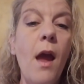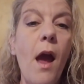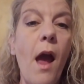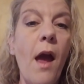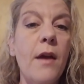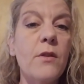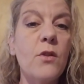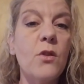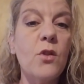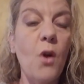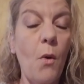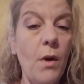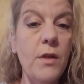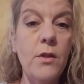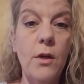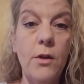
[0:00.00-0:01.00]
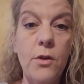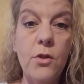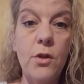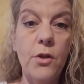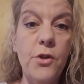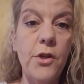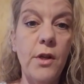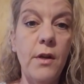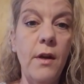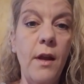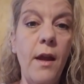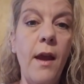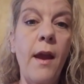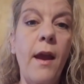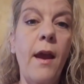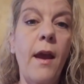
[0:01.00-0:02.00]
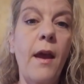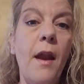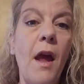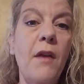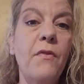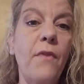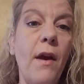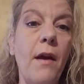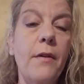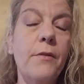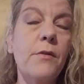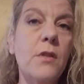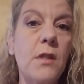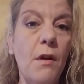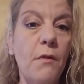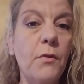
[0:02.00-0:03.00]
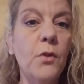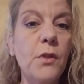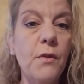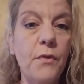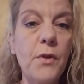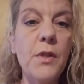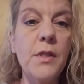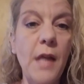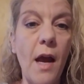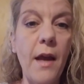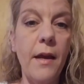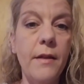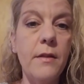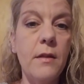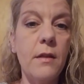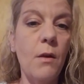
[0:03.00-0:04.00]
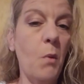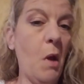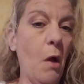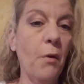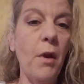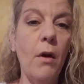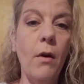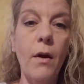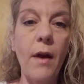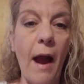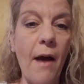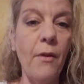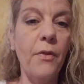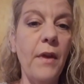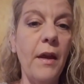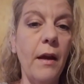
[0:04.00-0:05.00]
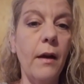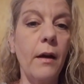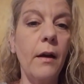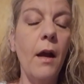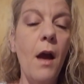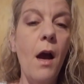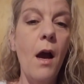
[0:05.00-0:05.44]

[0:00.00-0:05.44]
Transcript: And so I started searching, and I found several different diets that we all know are out there,